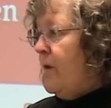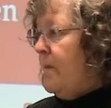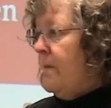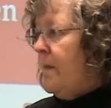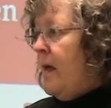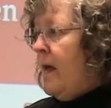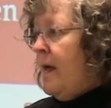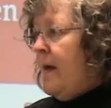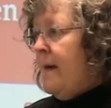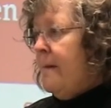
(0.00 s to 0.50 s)
from
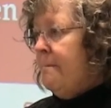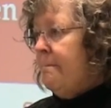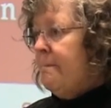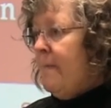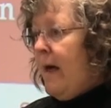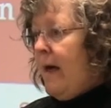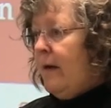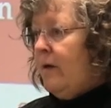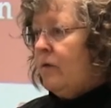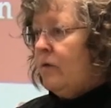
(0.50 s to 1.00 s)

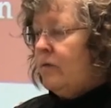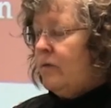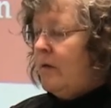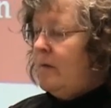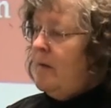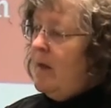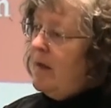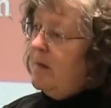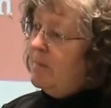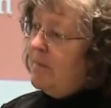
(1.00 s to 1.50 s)
models. I,
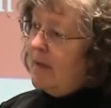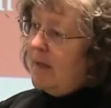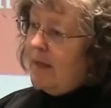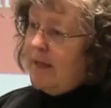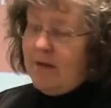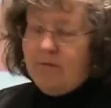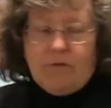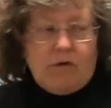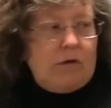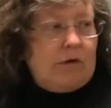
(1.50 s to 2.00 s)
am going
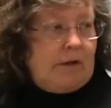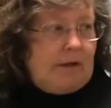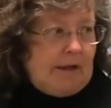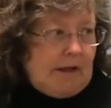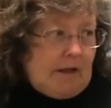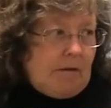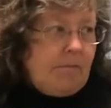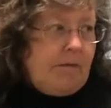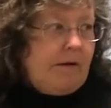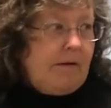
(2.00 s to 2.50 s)
to give you a
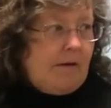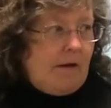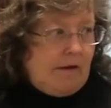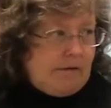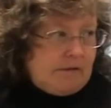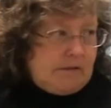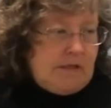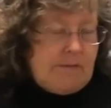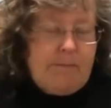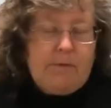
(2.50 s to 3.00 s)
little bit
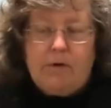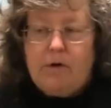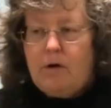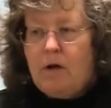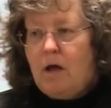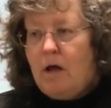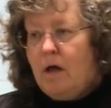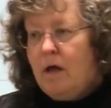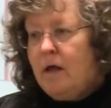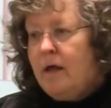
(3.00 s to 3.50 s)
a
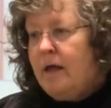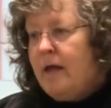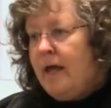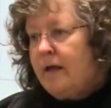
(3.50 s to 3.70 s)
deeper uh,